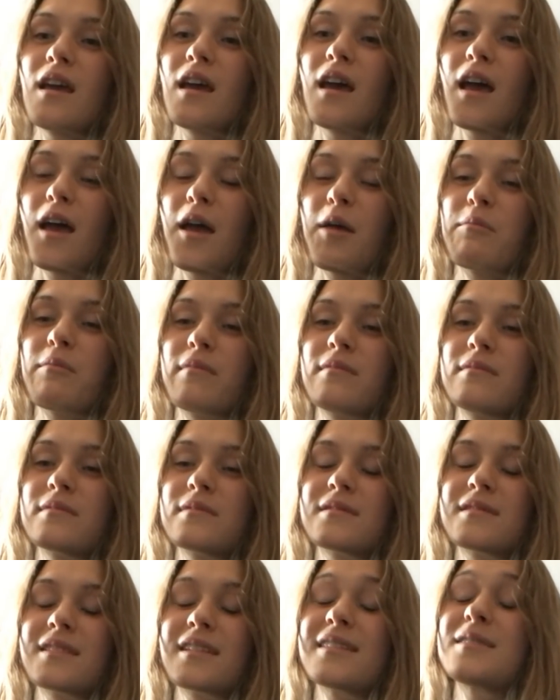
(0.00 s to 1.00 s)
Um,
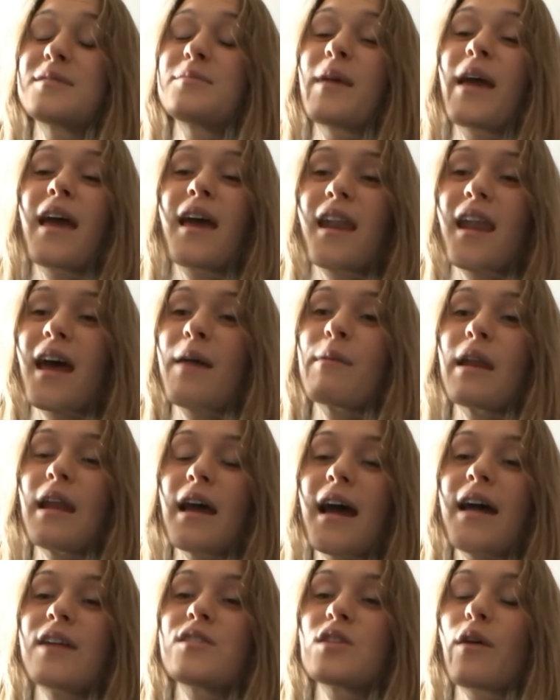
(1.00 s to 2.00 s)
Cause man, I mean,
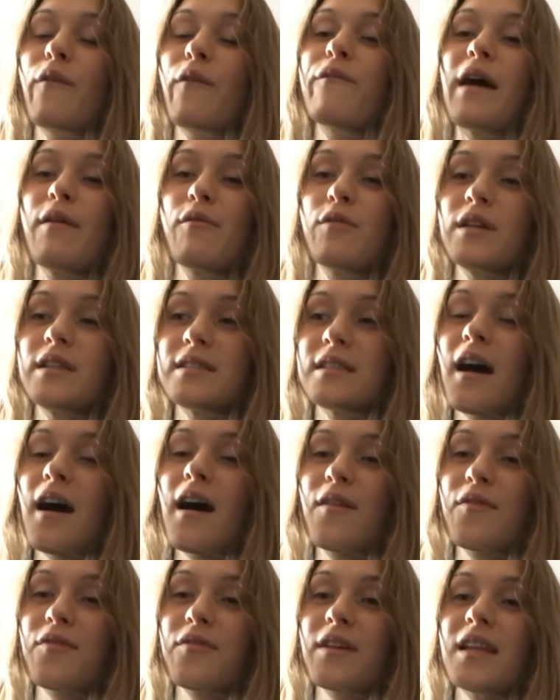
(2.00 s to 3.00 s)
I, I, took five weeks
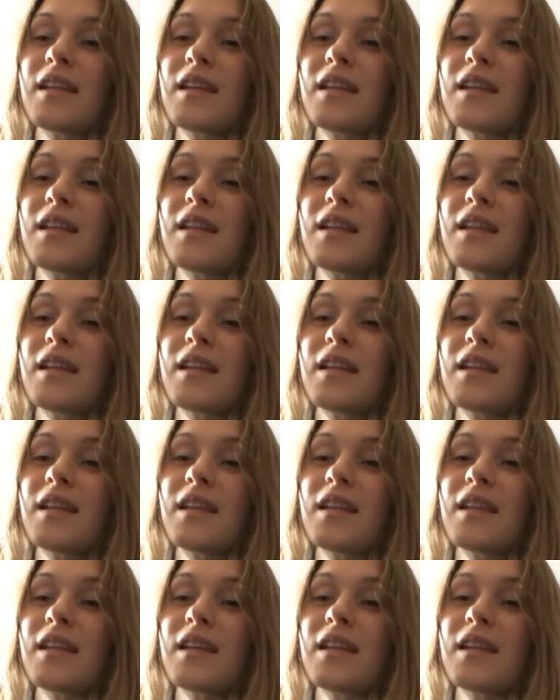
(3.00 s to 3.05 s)
off,